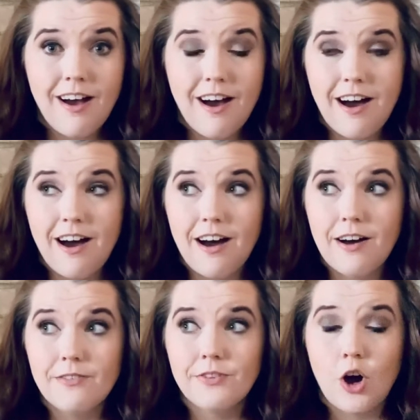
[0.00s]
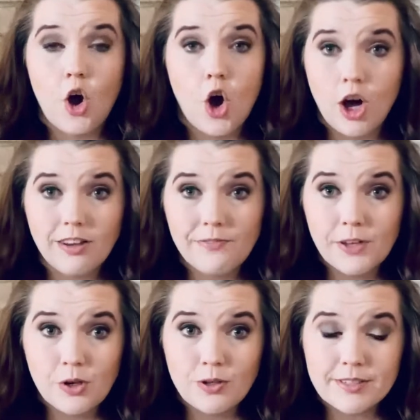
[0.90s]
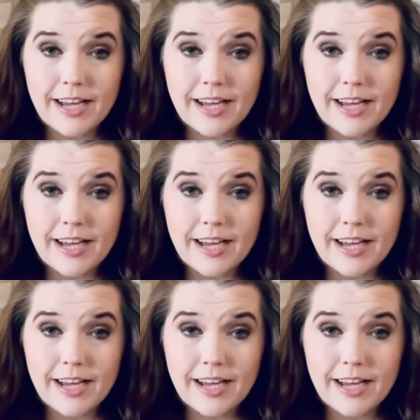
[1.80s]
of all of the goals that